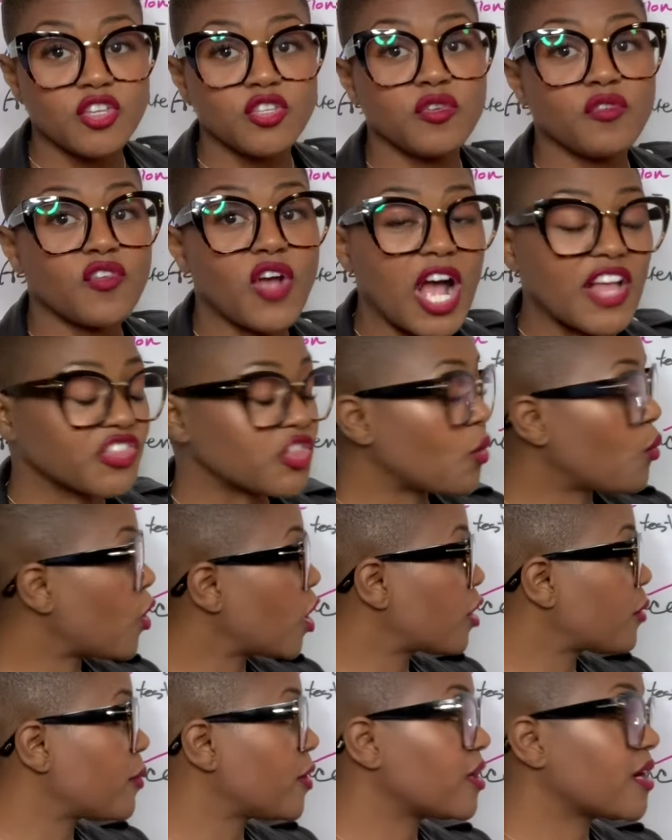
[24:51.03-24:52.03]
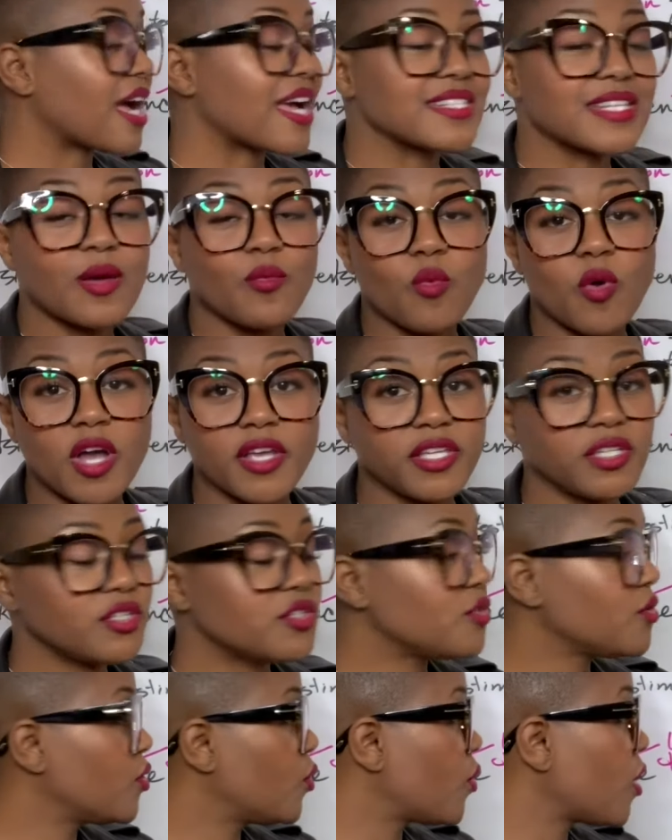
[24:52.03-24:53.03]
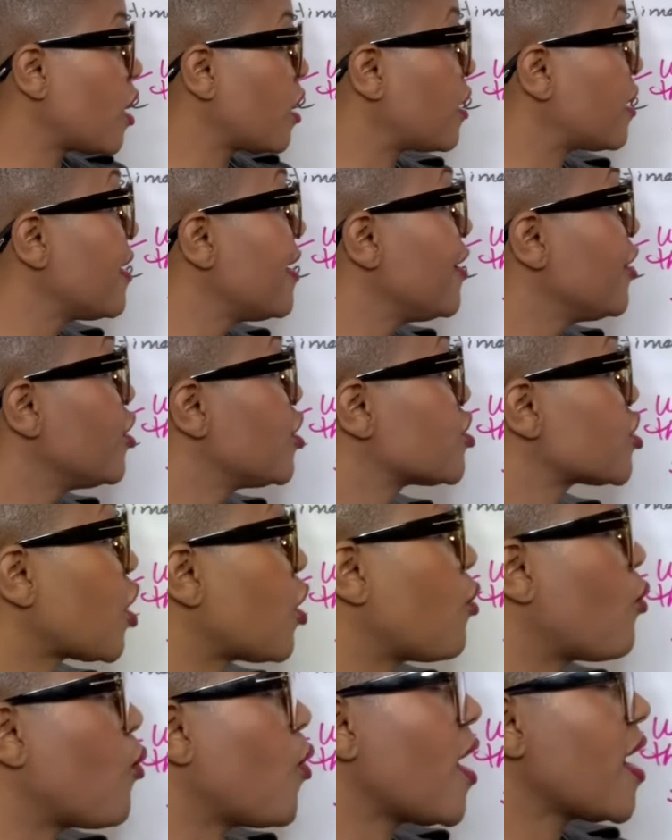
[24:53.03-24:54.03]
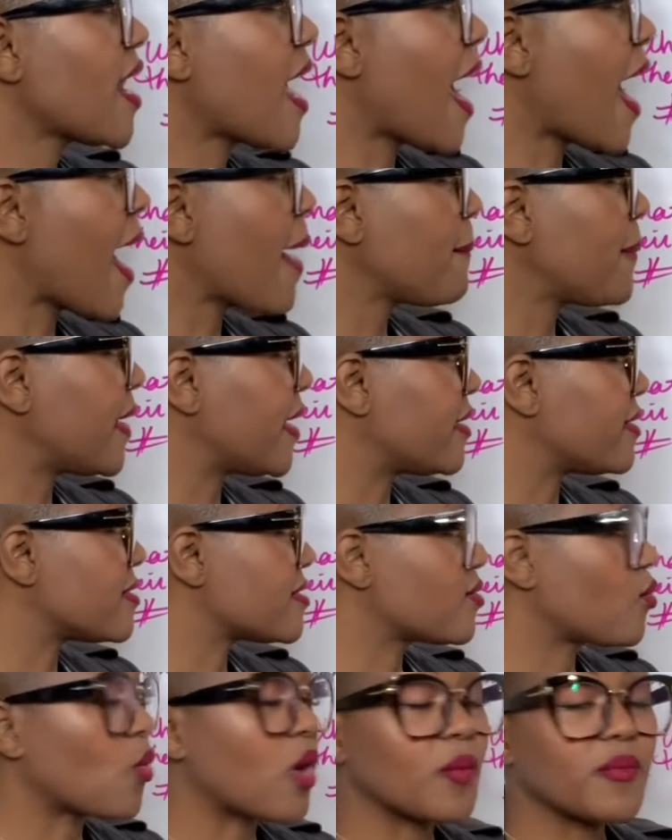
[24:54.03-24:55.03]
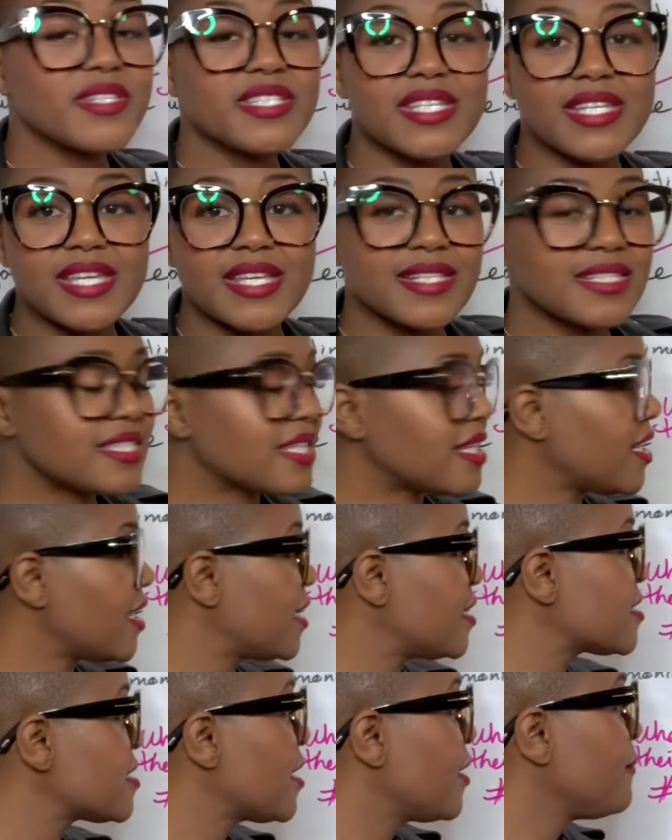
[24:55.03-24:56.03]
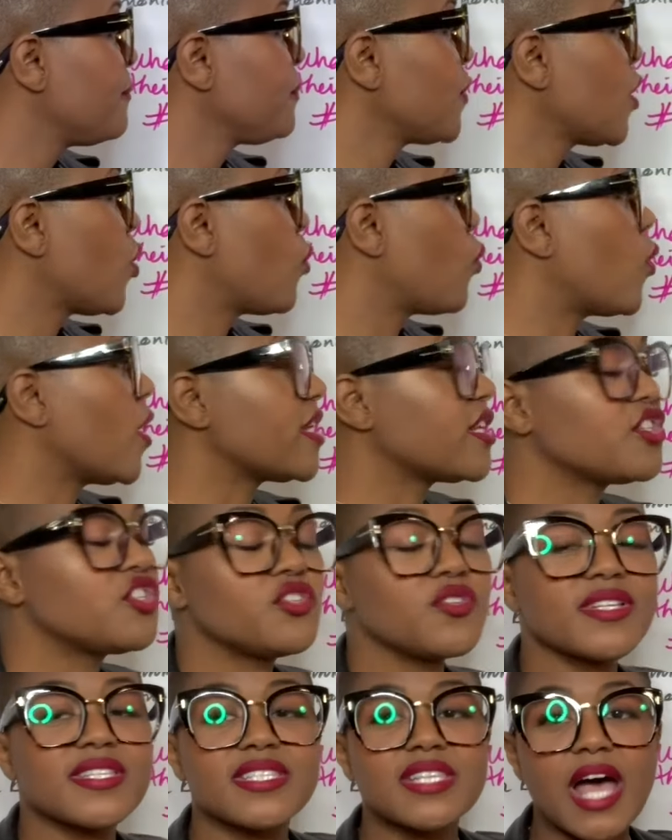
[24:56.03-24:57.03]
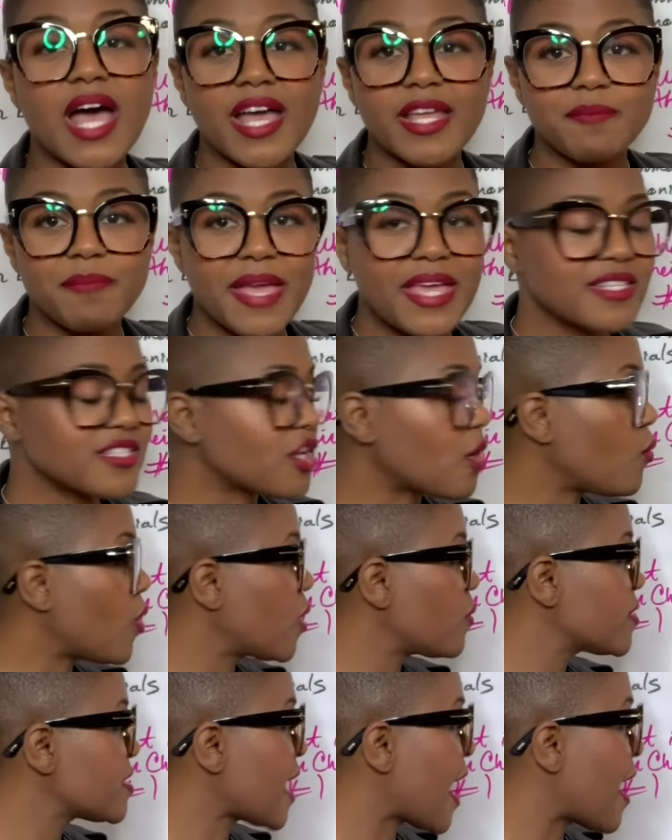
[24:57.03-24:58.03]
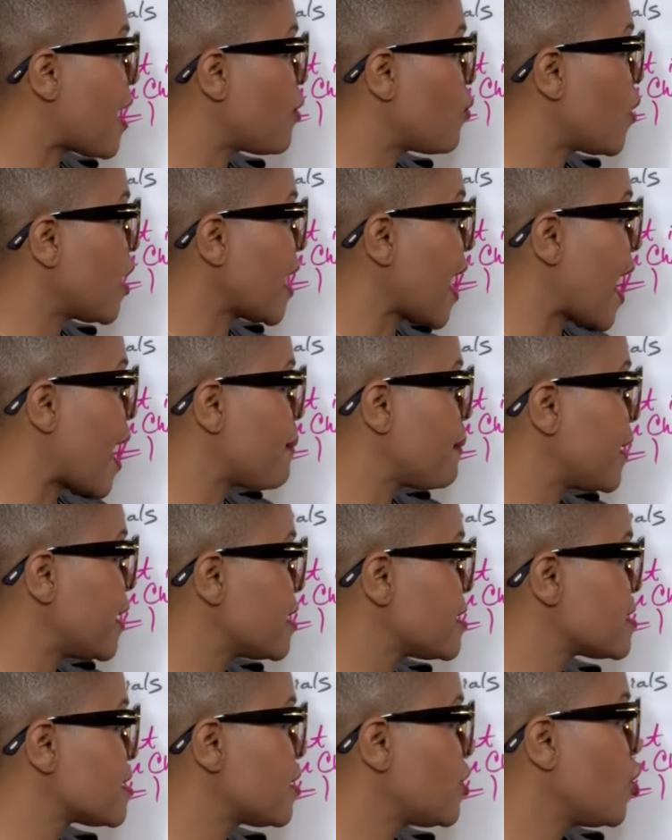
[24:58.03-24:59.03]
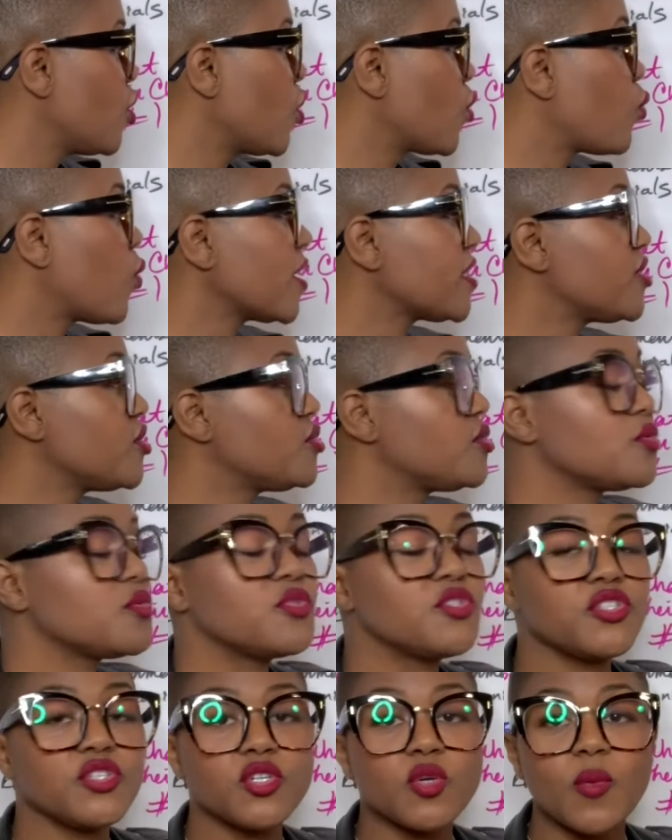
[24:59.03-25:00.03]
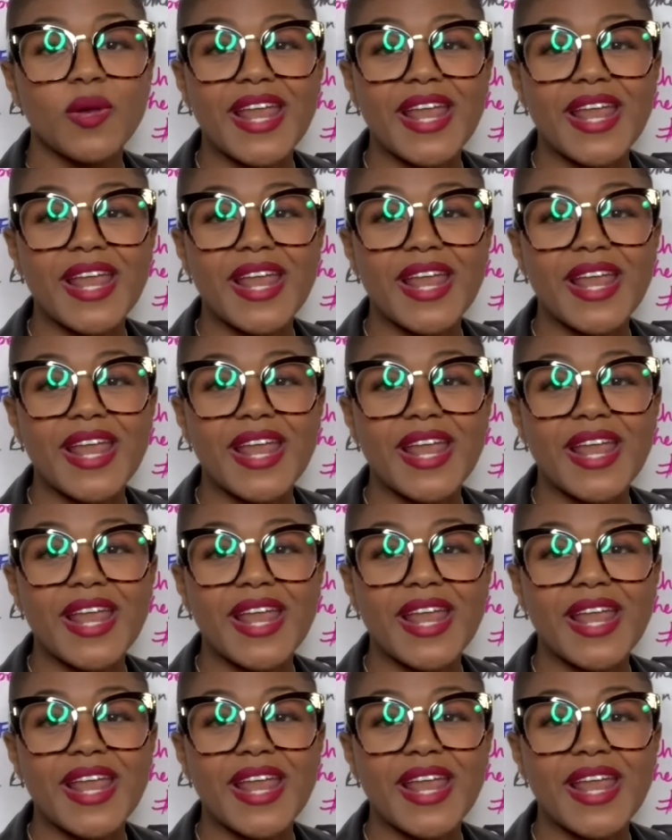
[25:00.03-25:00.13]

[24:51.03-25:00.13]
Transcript: You've got the workbook, guys. I want you to do the work. So what happened? What was the incident? What did you decide based on what happened? What did you do?